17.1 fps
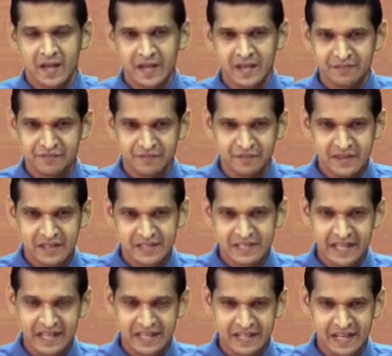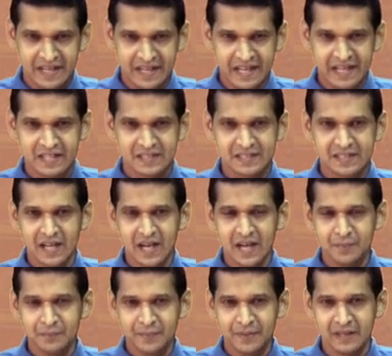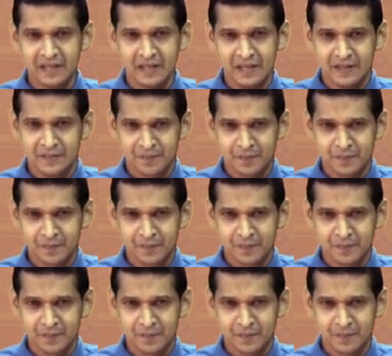If we take an example,